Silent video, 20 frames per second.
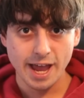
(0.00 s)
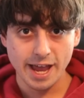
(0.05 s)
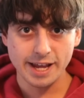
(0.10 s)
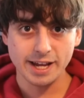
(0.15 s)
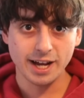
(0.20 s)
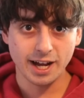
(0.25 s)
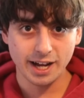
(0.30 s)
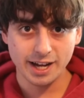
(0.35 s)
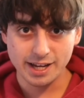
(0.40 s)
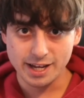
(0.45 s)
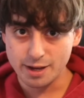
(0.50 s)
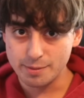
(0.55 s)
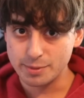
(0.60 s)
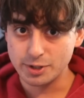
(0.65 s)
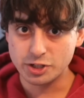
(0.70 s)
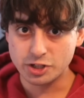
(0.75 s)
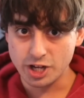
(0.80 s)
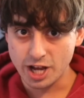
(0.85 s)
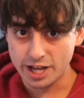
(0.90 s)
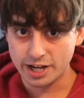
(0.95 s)
AI
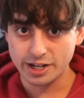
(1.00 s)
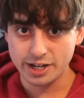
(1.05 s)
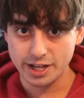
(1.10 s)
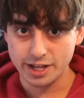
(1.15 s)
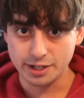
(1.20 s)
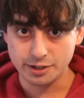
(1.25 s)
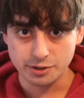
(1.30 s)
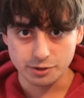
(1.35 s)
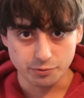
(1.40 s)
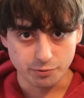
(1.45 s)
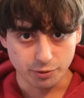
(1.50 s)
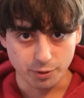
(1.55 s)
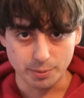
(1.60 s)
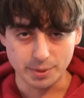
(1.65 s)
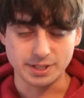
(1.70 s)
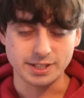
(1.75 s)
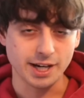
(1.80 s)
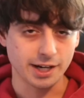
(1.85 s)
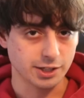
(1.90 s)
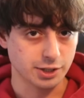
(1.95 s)
image editing from
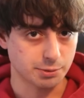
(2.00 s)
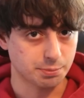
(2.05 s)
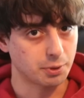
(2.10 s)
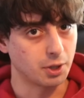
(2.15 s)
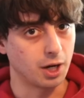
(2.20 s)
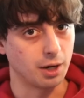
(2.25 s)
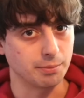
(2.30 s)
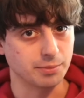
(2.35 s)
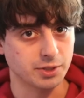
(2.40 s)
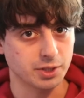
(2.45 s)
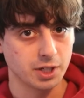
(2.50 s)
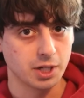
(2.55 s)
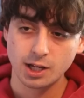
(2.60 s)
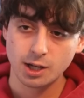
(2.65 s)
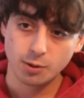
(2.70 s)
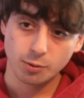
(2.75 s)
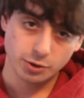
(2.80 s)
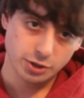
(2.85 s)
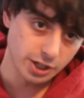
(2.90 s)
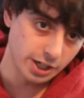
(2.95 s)
a text prompt,
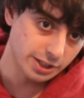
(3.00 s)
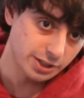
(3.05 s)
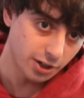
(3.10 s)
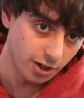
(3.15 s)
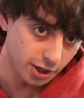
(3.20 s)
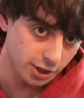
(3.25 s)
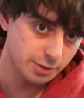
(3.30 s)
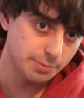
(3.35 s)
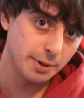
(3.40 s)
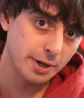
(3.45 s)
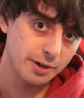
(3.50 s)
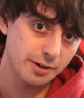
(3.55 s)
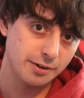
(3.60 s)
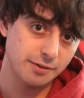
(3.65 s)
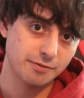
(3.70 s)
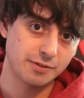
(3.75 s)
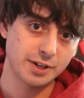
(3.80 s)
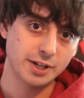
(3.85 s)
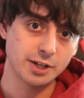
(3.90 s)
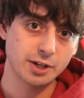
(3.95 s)
which I talked about in
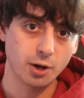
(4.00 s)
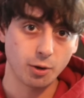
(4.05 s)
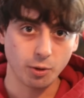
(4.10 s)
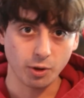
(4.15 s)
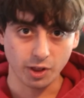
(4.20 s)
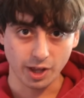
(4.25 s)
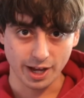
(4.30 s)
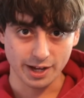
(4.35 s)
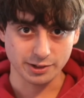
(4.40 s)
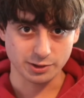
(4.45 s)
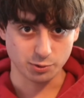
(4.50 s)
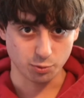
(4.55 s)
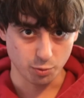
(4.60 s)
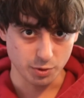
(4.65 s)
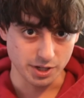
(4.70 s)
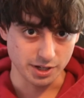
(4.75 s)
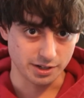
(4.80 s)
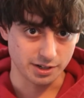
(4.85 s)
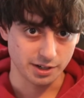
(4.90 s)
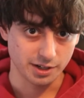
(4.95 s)
a video last
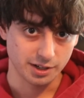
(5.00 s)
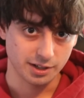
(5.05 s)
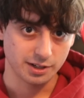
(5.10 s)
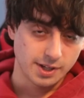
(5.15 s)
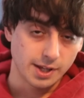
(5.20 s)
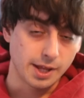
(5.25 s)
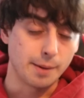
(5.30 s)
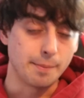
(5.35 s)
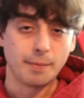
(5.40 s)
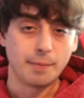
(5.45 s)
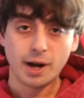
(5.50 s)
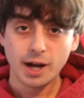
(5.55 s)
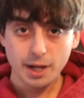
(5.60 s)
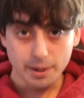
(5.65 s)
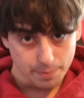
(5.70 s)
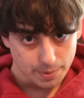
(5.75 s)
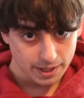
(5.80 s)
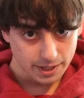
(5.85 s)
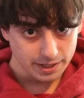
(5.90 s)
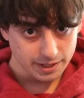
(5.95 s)
week. In my
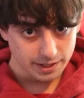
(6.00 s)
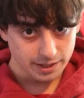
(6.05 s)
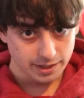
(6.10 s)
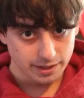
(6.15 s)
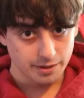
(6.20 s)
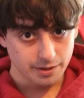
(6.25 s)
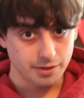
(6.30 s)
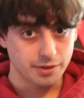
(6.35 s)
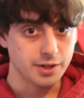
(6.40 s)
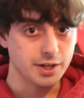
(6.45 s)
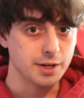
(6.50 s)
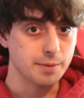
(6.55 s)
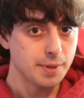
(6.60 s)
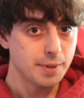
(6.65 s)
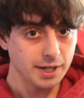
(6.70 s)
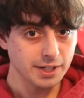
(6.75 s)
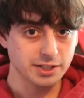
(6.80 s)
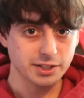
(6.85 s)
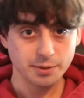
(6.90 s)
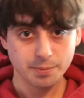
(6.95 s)
opinion, the
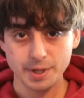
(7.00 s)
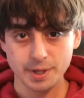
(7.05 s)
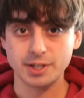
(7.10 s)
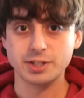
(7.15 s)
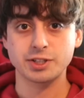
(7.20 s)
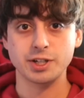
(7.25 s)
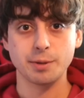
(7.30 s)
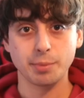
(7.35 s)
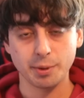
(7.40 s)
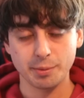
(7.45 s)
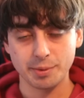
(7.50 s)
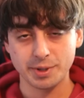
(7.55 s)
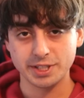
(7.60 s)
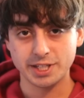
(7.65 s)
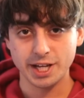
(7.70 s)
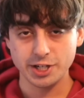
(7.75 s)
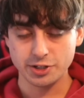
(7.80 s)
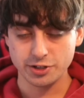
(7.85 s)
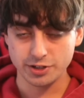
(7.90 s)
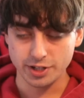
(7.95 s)
Pix2Pix
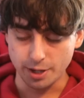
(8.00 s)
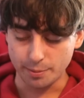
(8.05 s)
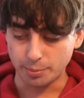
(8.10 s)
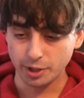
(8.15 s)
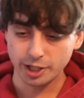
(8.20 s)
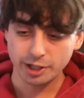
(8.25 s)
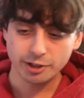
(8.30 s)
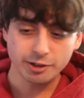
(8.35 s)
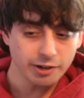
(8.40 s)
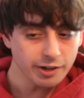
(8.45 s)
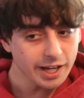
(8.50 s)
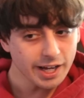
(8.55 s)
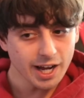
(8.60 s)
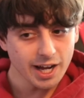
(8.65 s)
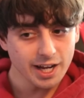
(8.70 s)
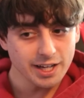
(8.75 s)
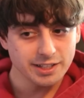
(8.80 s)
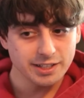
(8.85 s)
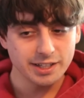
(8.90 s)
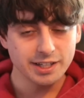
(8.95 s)
implementation that Playground
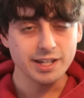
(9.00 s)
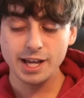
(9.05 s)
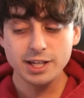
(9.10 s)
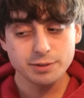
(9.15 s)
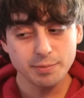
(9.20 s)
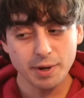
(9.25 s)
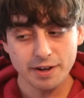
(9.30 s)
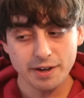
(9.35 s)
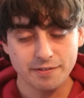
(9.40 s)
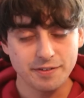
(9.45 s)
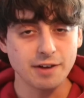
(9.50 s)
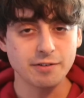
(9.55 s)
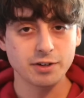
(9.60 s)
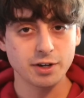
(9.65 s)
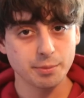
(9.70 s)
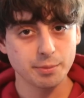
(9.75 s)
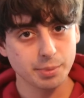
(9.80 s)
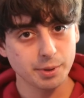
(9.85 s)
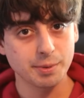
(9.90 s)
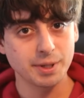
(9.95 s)
AI did is my
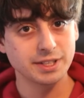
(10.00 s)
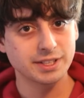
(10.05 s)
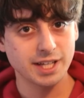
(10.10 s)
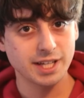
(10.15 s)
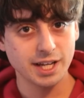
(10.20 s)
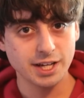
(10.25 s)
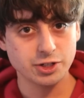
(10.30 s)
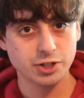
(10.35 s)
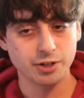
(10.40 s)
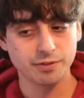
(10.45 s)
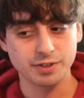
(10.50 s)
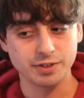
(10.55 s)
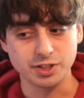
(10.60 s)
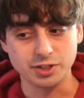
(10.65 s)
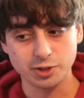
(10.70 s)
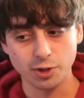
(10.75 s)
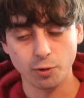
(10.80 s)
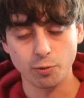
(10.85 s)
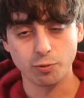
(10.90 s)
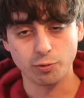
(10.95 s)
favorite implementation of it
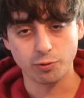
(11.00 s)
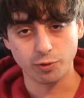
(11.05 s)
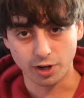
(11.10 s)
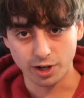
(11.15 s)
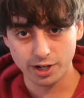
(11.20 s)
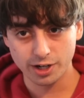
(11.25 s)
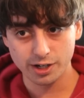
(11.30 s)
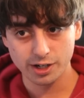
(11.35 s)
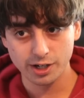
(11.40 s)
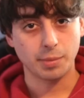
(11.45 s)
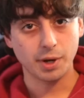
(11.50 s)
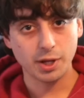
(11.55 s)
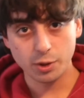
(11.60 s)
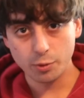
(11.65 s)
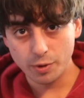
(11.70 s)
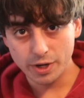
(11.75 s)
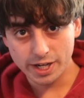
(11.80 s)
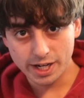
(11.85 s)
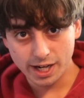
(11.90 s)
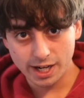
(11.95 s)
so far. By the
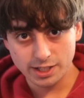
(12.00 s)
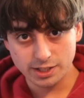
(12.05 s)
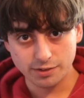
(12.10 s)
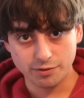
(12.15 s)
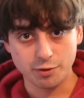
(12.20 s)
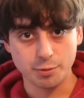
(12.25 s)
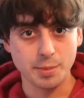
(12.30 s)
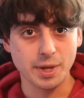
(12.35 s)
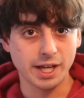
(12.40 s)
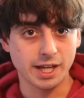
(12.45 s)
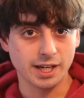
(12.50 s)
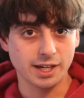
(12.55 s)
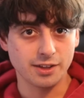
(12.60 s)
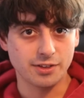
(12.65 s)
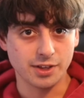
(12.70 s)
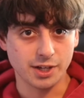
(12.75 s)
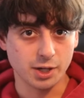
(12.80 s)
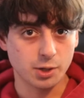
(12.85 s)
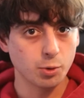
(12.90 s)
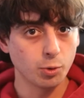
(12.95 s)
way, guys, if you make
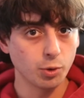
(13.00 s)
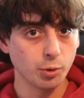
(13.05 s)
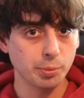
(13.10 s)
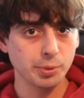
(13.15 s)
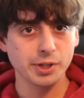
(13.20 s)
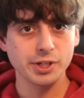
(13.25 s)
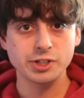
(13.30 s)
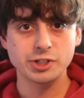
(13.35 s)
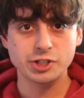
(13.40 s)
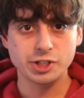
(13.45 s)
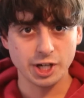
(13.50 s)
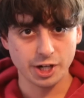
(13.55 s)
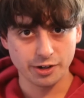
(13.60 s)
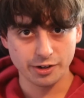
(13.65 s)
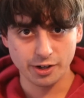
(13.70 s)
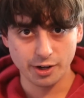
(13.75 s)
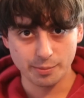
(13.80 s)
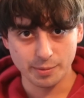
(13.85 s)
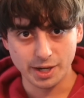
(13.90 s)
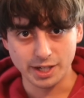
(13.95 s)
anything cool, please share
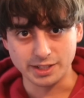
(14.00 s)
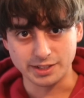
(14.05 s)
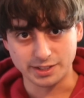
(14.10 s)
it on my